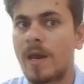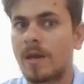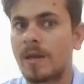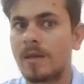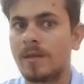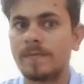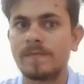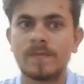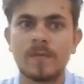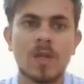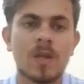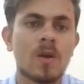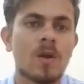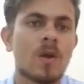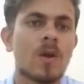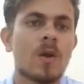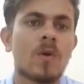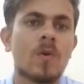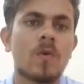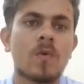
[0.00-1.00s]
Kenny,
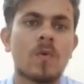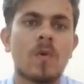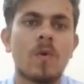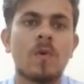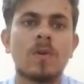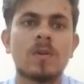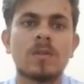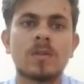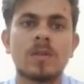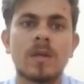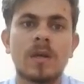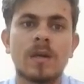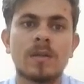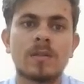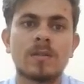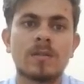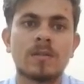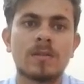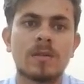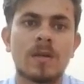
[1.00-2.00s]
who calls
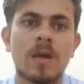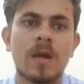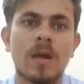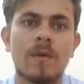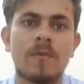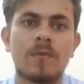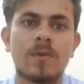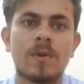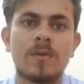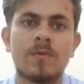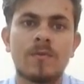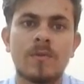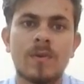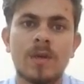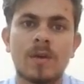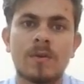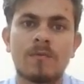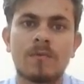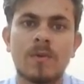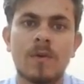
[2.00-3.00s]
her every
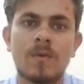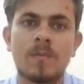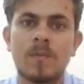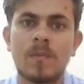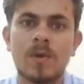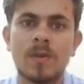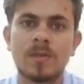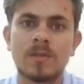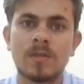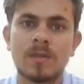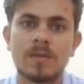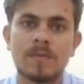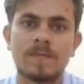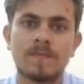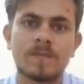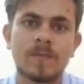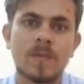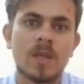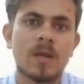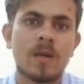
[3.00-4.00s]
week from prison,
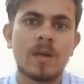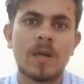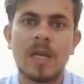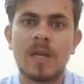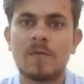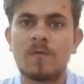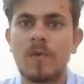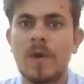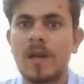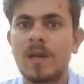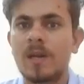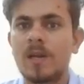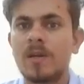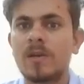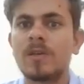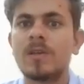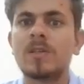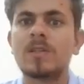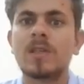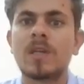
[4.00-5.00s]
and
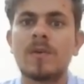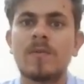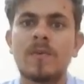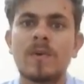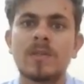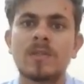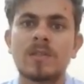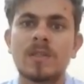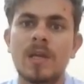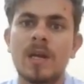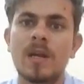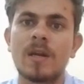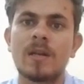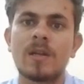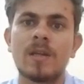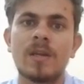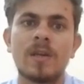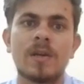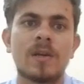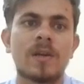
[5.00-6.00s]
finally discovers that
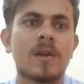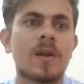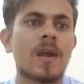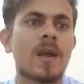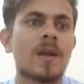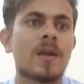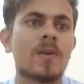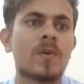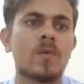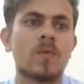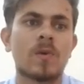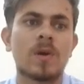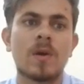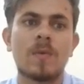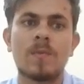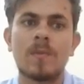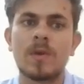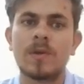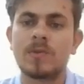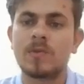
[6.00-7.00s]
he tried to
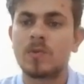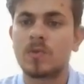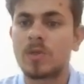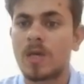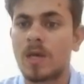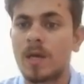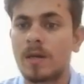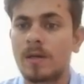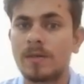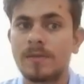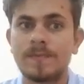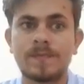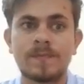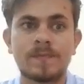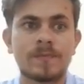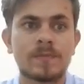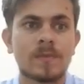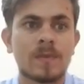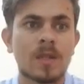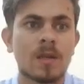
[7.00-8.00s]
commit suicide.
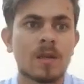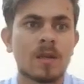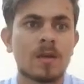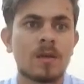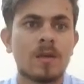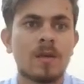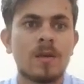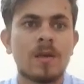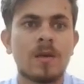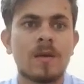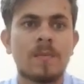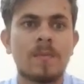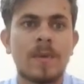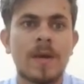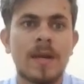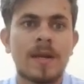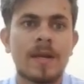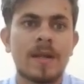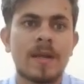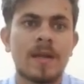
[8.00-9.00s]

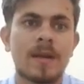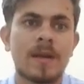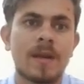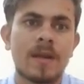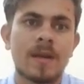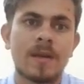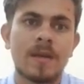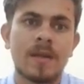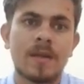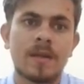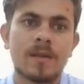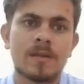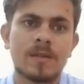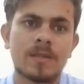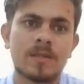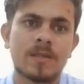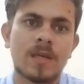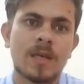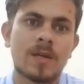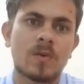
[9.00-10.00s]
Betty and Annie
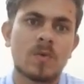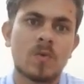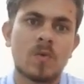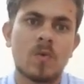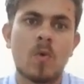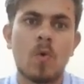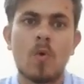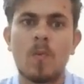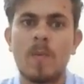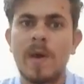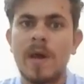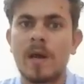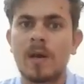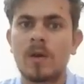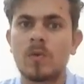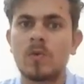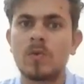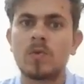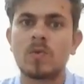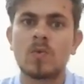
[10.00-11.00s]
decide to go
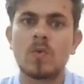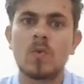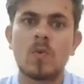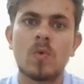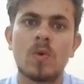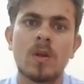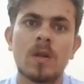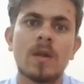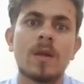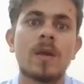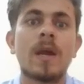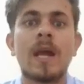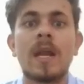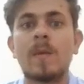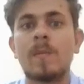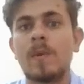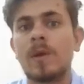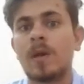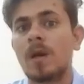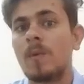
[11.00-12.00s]
back to school
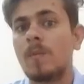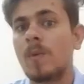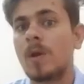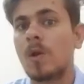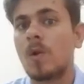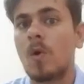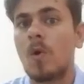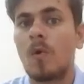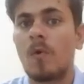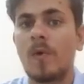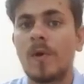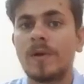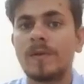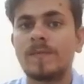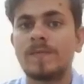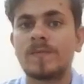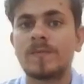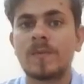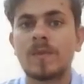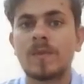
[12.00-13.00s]
and become a lawyer,